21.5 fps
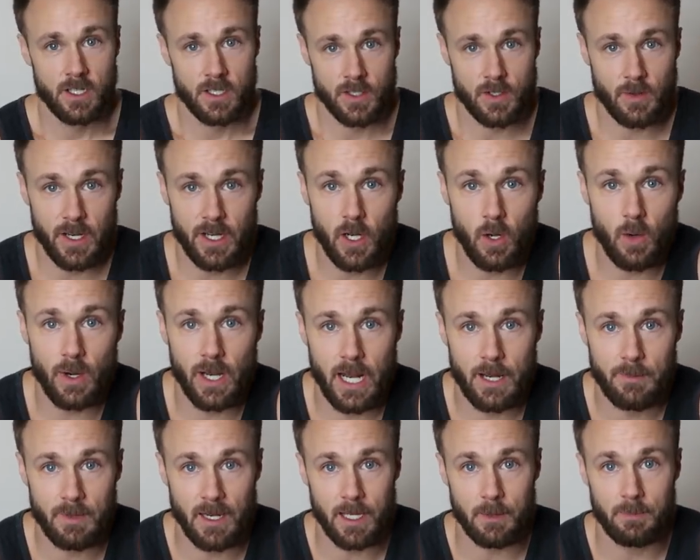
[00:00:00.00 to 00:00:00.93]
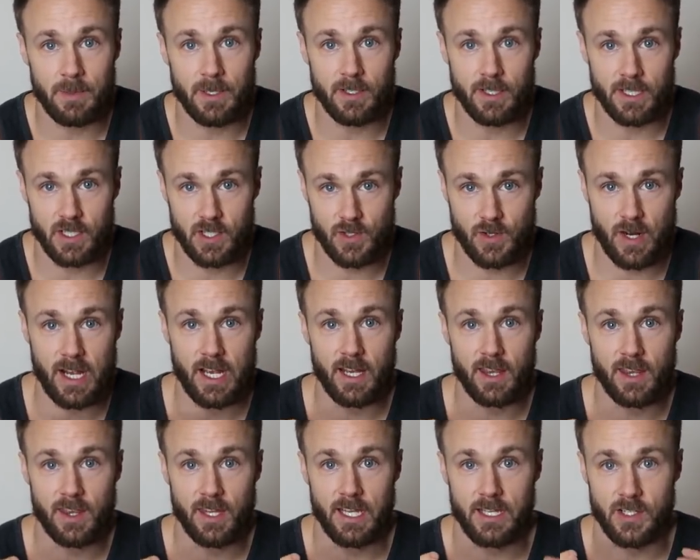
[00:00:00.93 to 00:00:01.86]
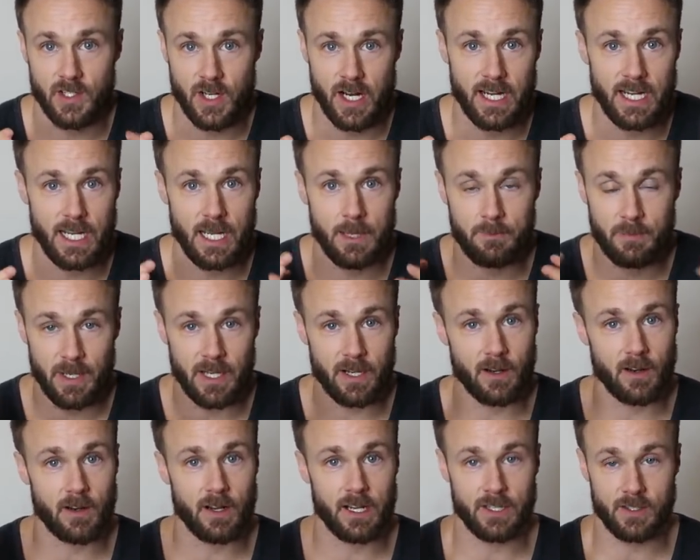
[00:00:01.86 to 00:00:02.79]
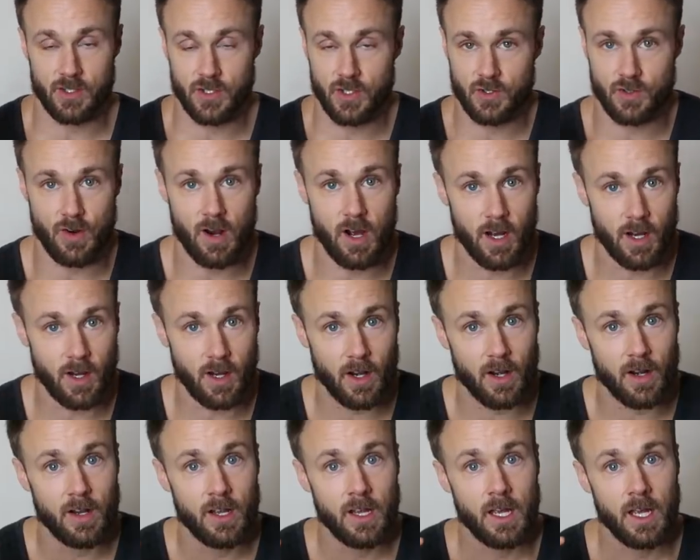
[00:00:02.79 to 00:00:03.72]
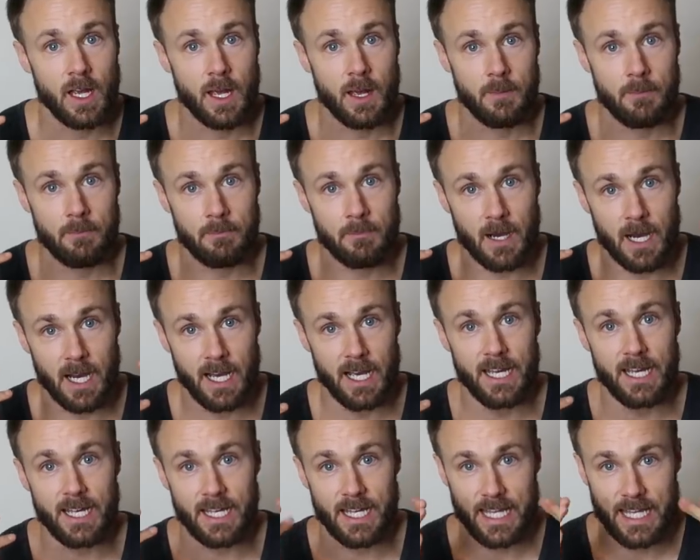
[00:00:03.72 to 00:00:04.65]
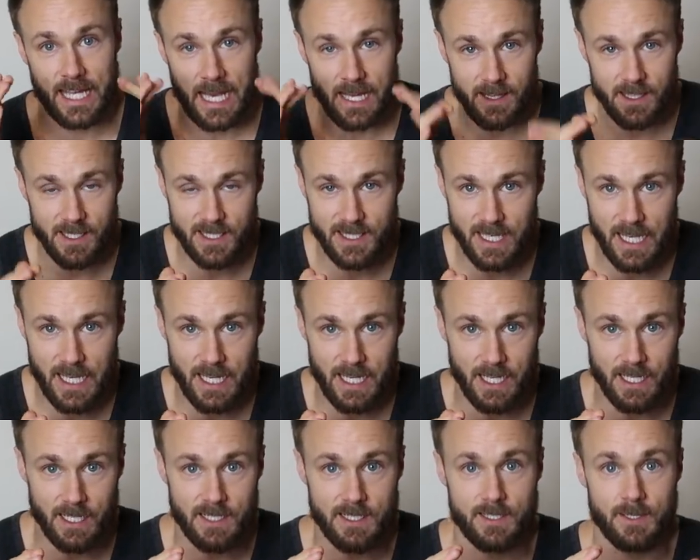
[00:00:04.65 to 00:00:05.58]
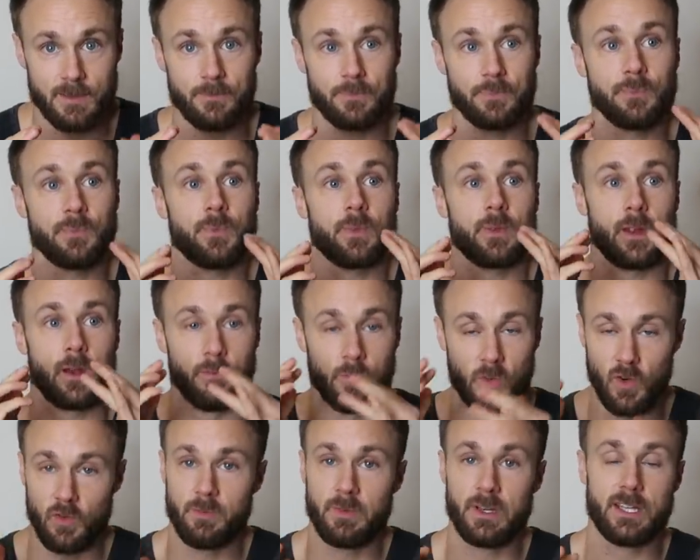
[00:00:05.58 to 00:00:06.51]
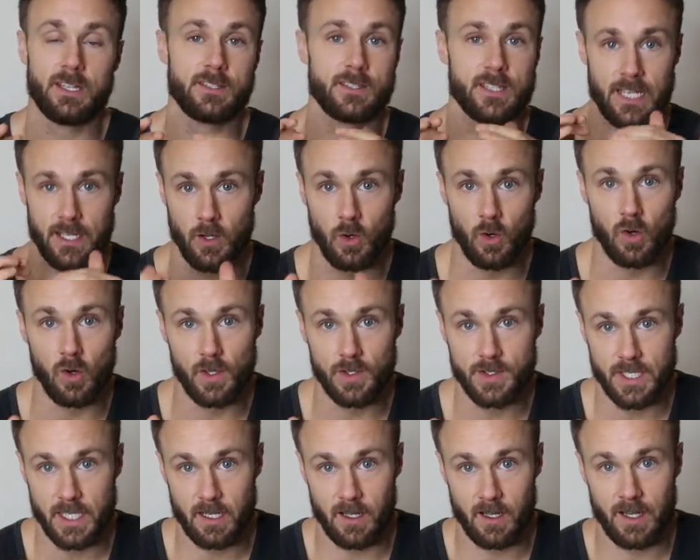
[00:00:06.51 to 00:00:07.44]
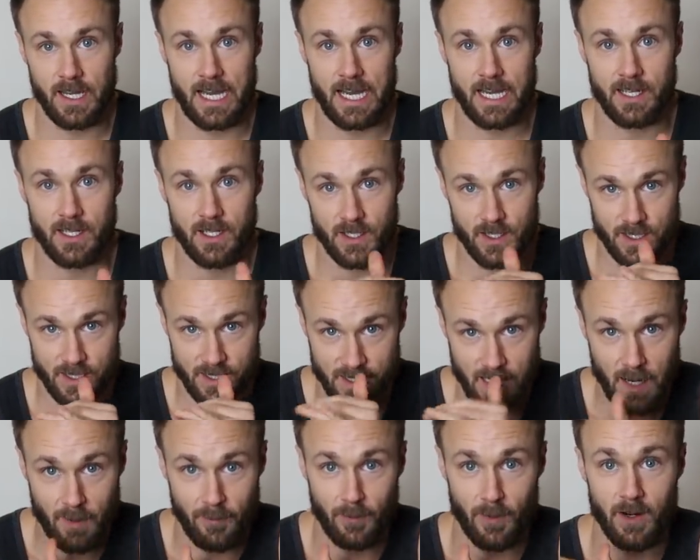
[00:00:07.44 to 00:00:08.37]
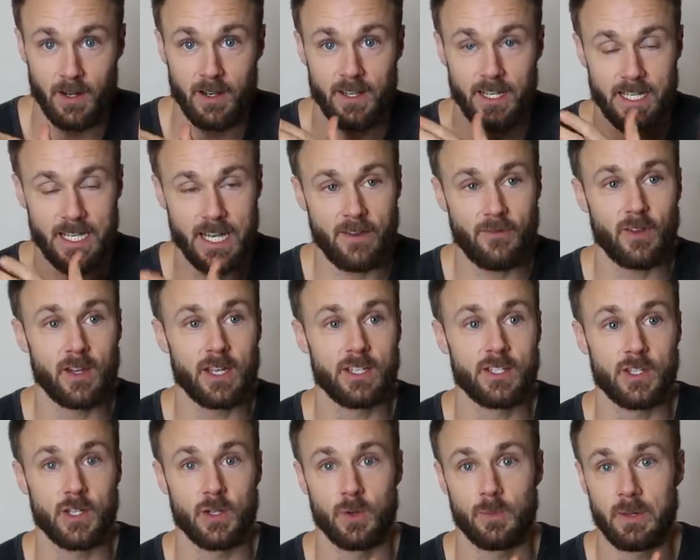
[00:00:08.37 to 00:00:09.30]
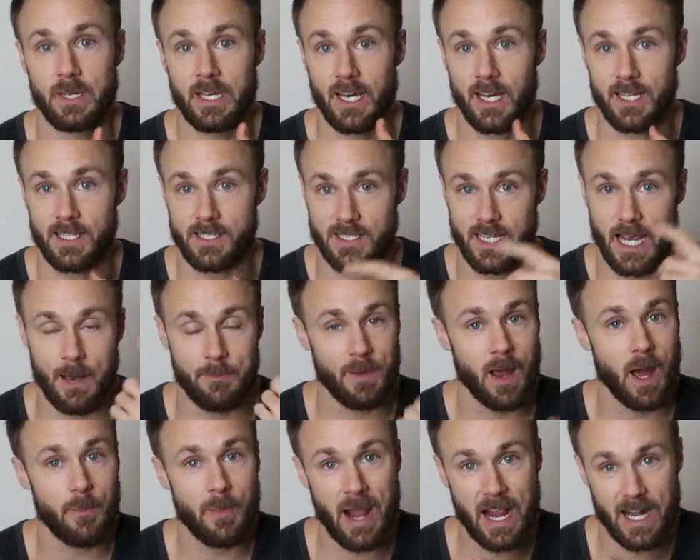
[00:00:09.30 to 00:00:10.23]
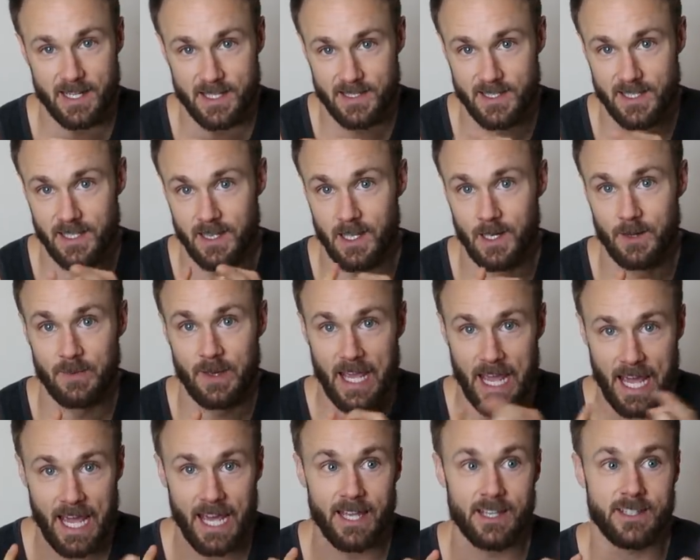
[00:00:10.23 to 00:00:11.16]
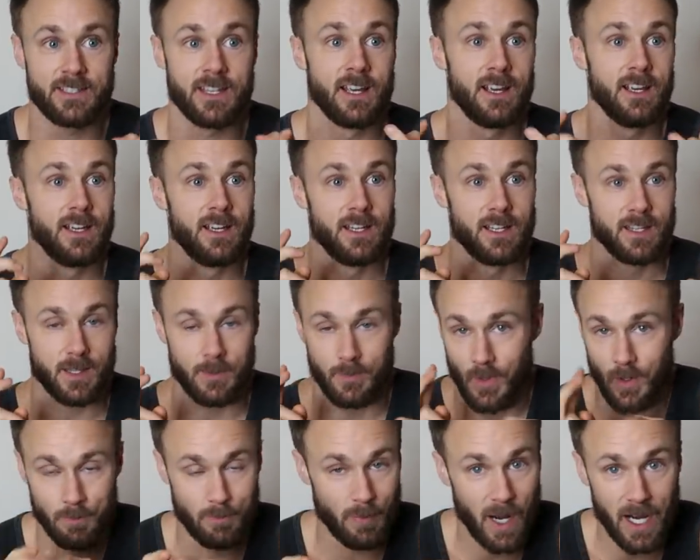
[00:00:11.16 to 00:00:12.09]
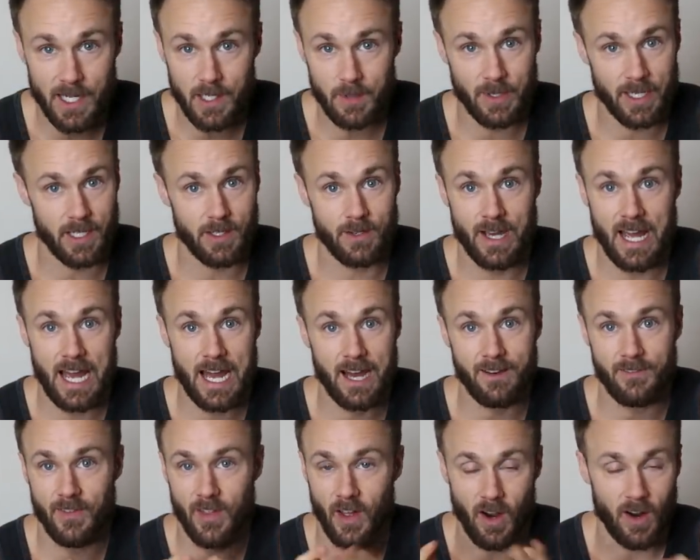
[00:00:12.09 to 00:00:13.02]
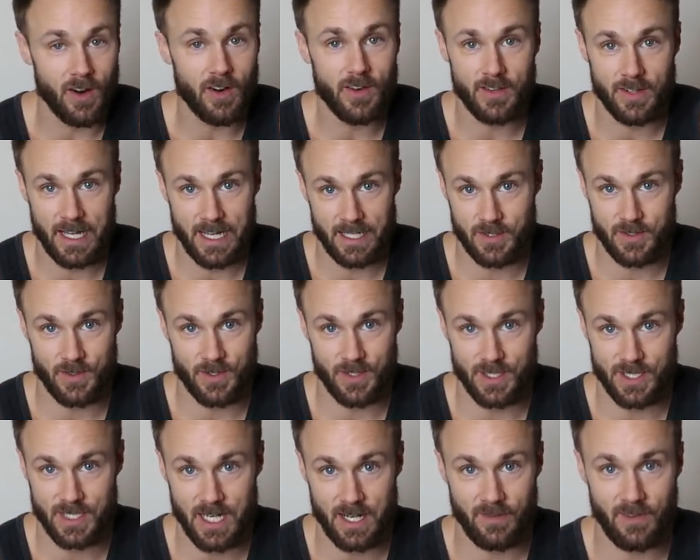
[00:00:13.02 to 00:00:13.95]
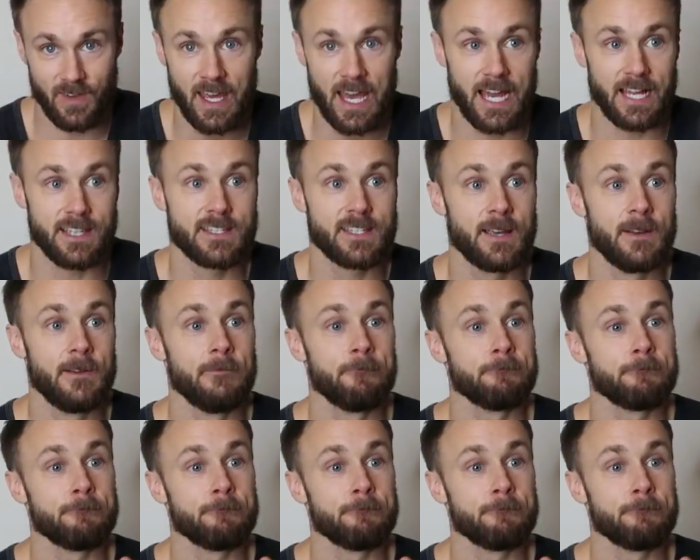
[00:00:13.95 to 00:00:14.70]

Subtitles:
So I know when I'm like building strength and trying to get bigger and stronger, my calisthenics movements and holds and all that suffer. They definitely do, because I'm not practicing them, and the more body weight you have, the harder that sort of stuff gets.